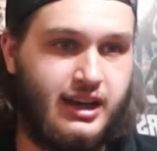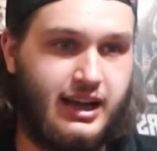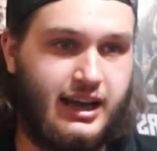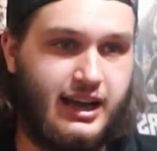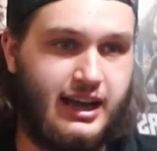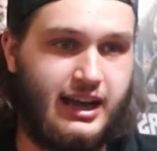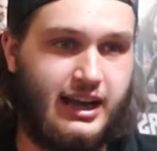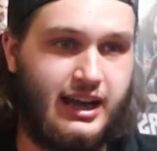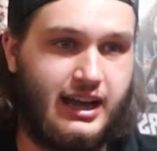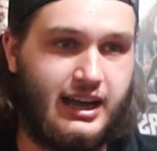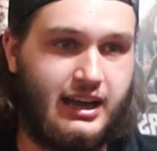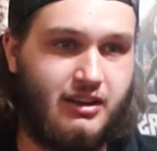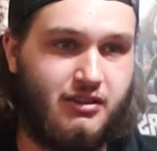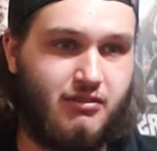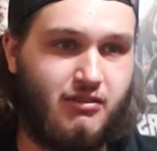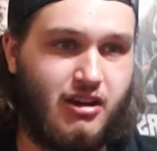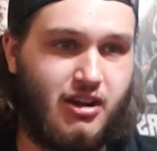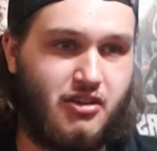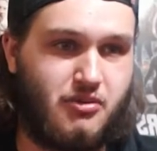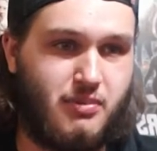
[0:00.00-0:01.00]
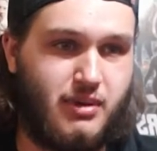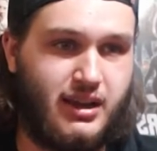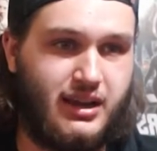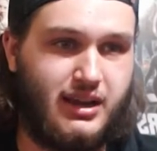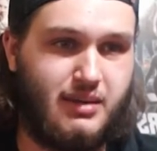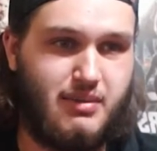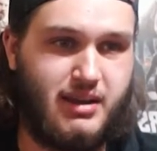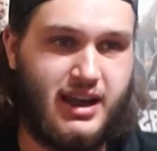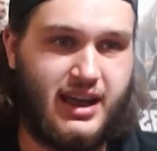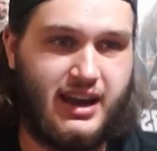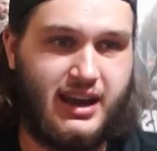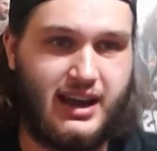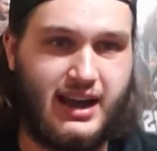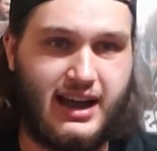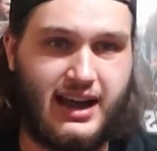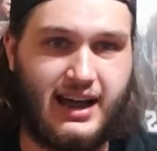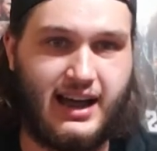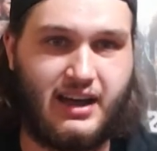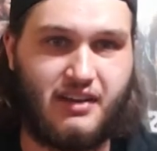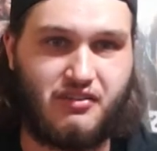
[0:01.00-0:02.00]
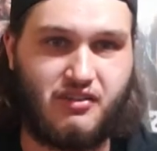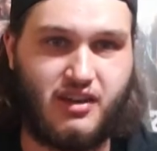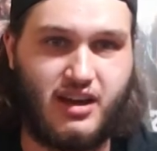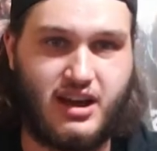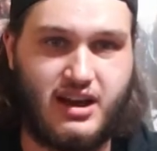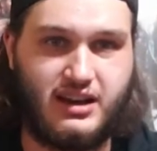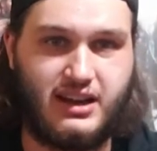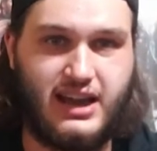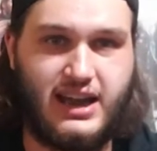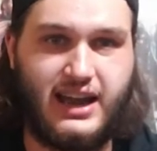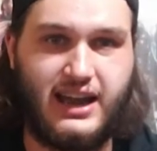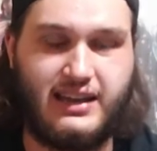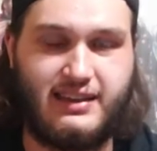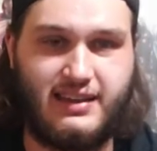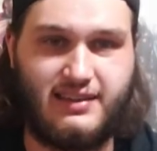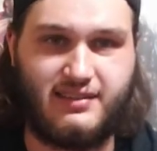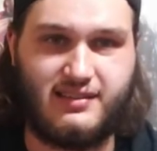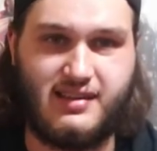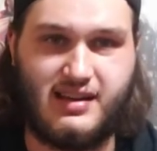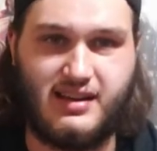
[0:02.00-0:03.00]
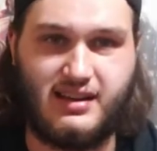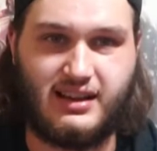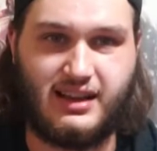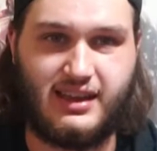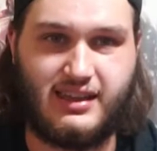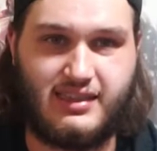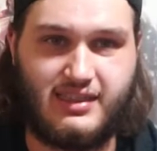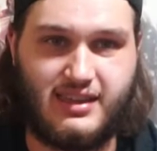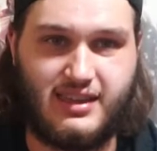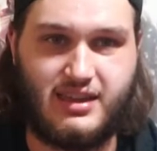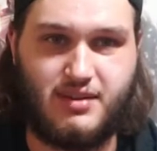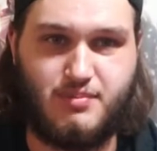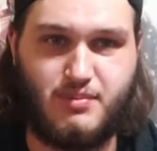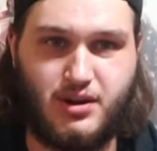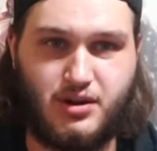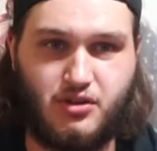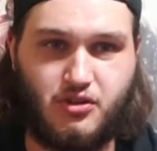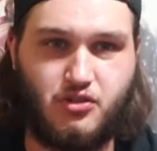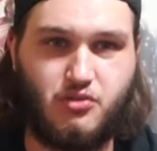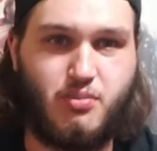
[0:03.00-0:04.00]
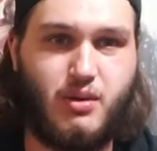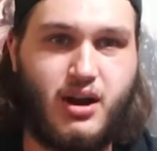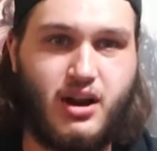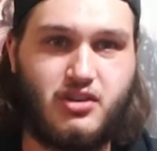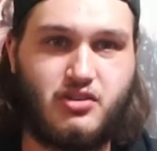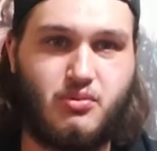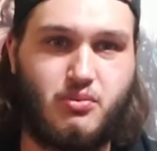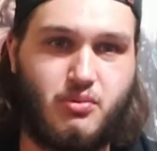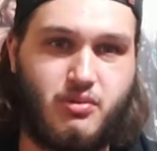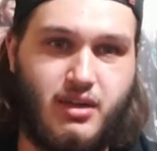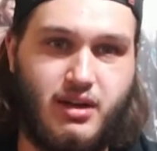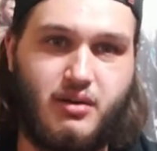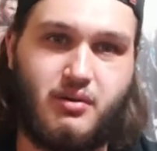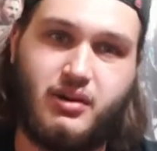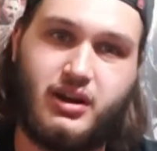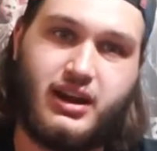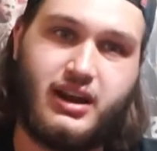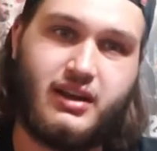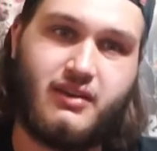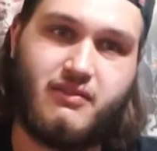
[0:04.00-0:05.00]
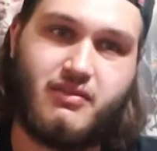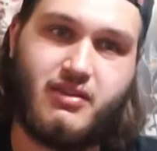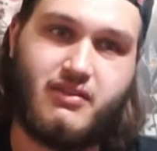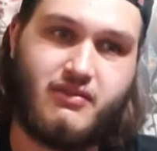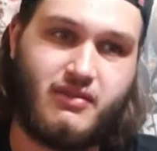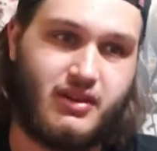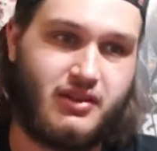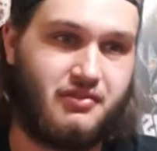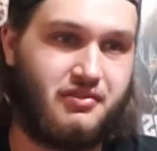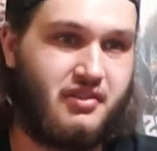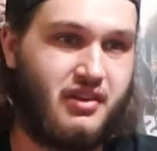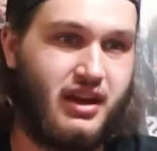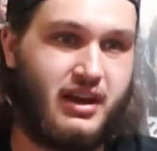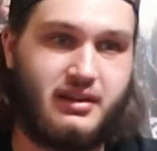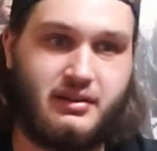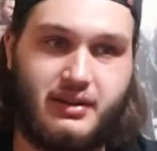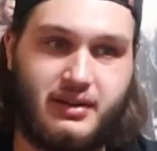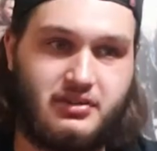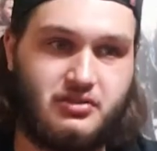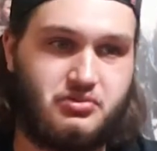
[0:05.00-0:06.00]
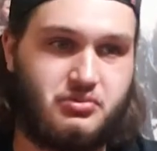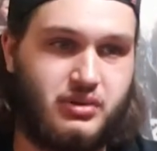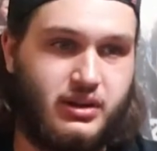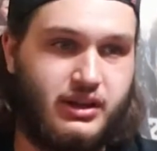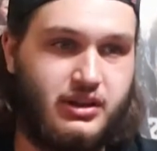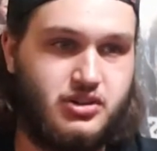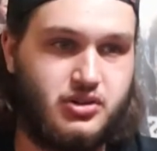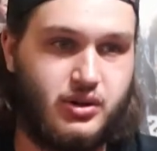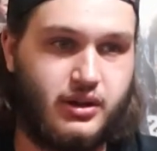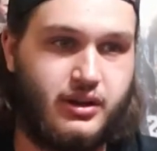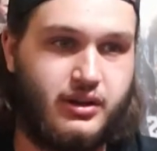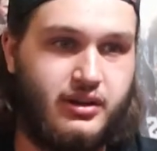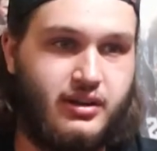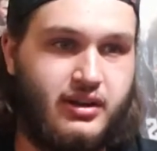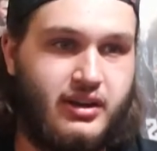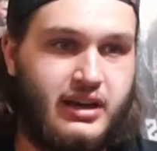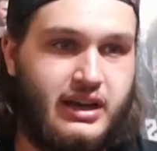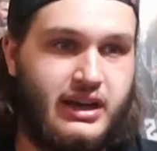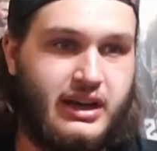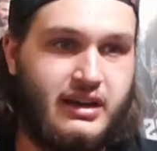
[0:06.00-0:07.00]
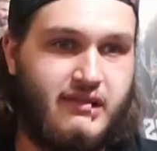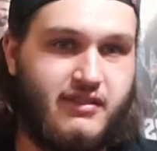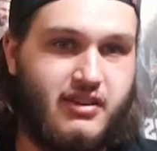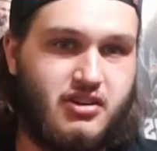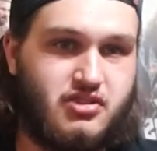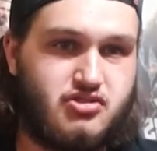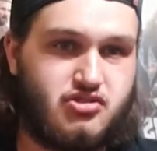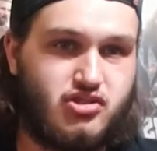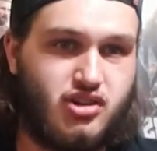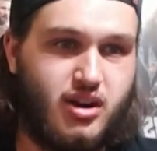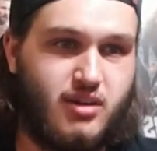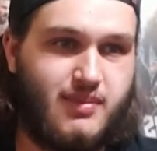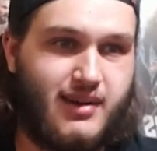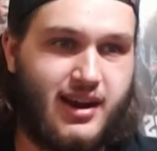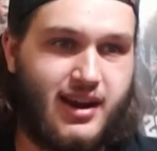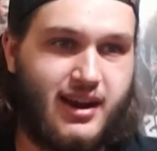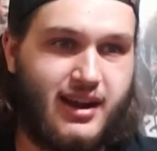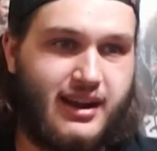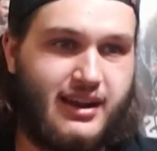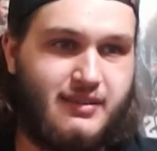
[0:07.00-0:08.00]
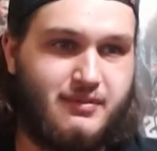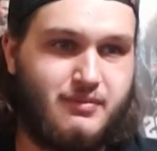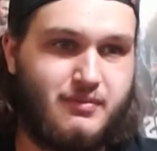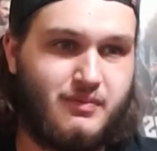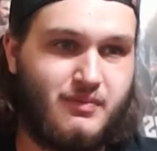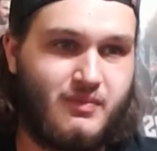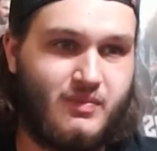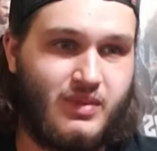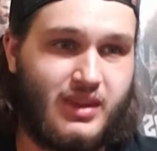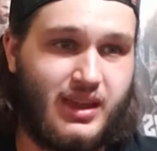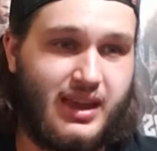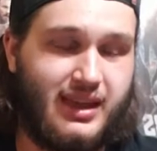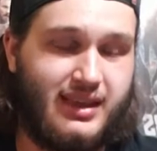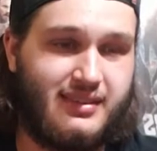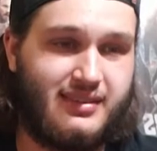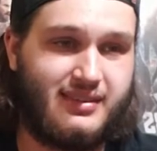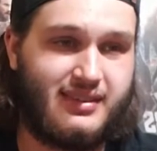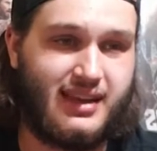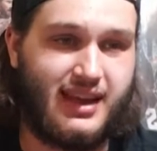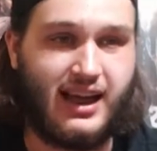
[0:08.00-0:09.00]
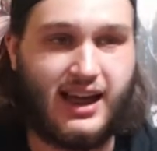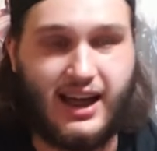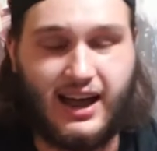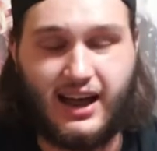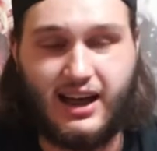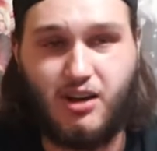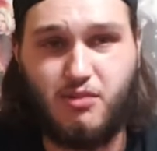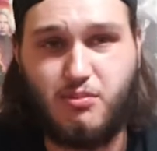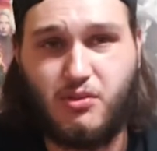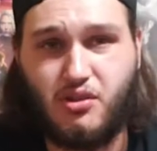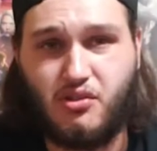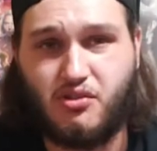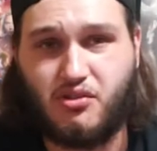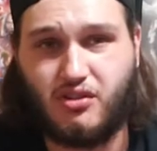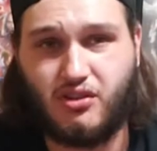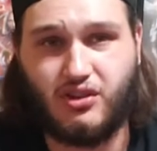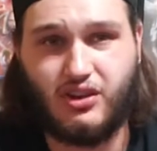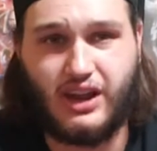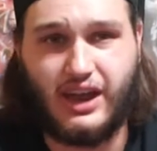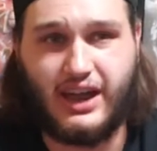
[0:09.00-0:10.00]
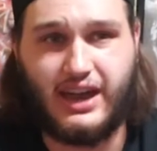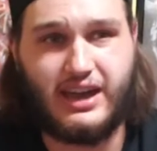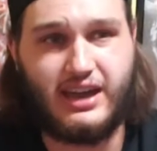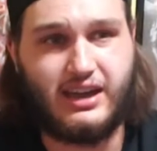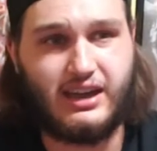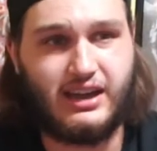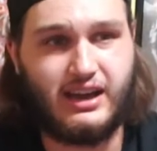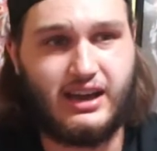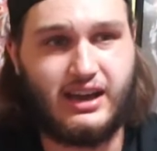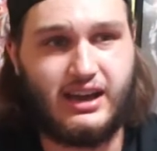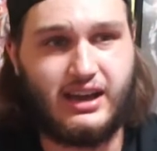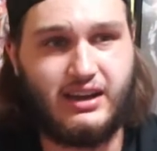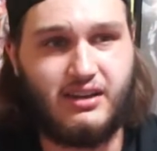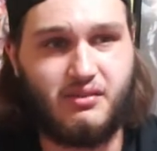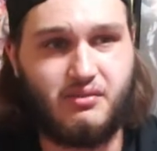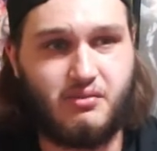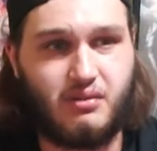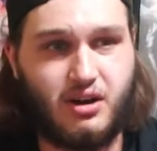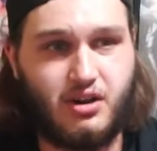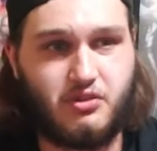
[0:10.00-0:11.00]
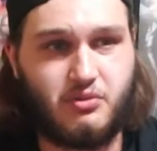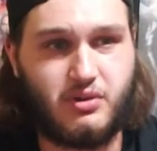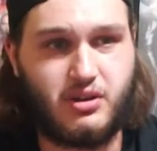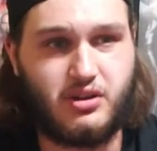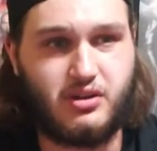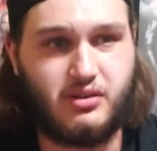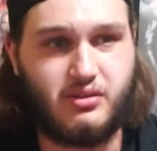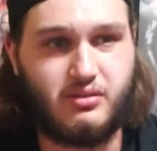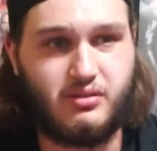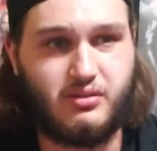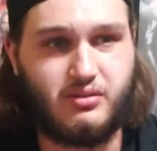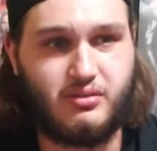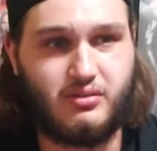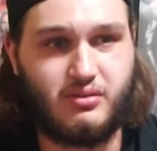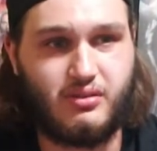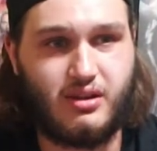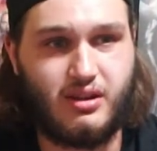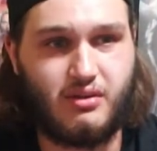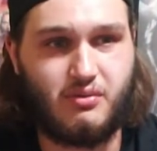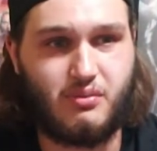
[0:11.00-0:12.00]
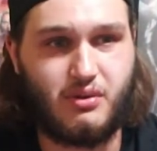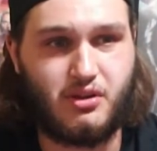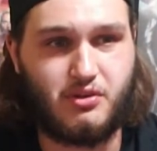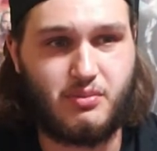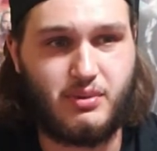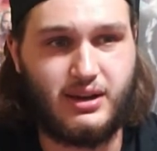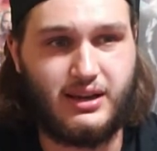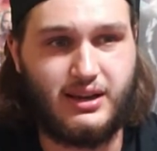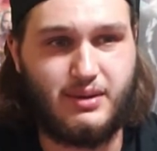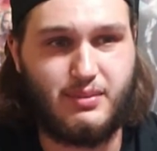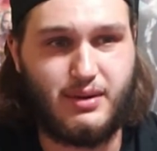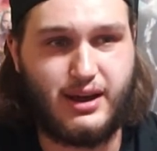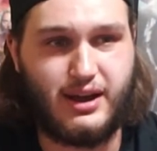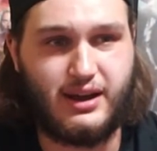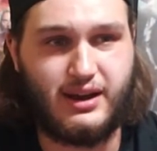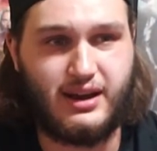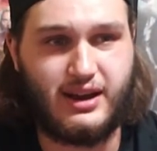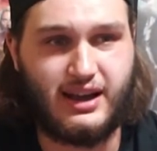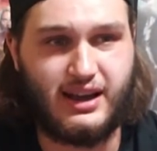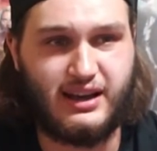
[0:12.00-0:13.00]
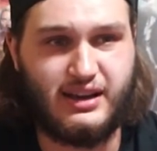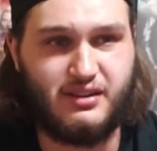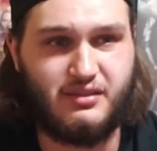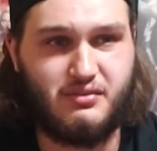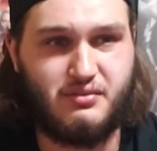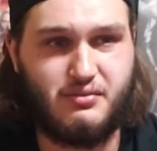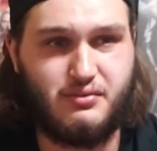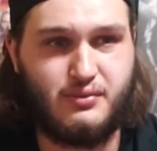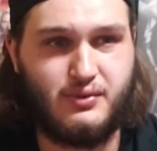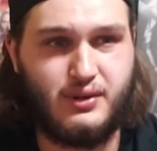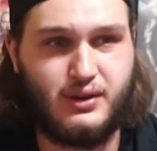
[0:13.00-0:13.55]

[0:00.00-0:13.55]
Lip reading: Raspberry lemonade, I actually kind of like. It tastes a lot like the Mountain Dew Spark, just without any of the fizz. I just really enjoy it. Fierce strawberry is almost like the raspberry lemonade, kind of.